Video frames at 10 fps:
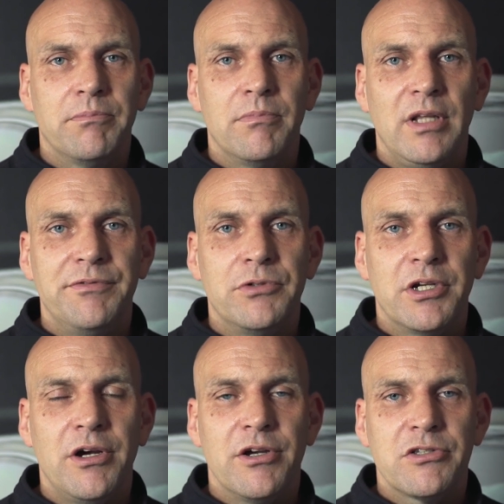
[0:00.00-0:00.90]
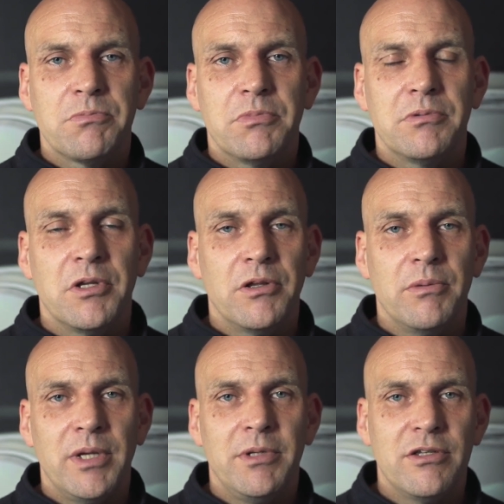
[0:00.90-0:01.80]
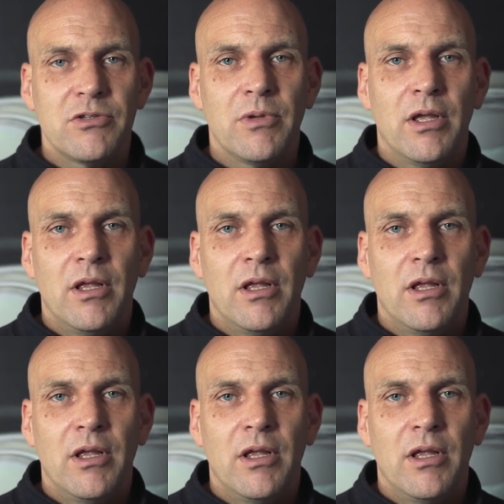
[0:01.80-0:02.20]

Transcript: level cars, I don't know, maybe it's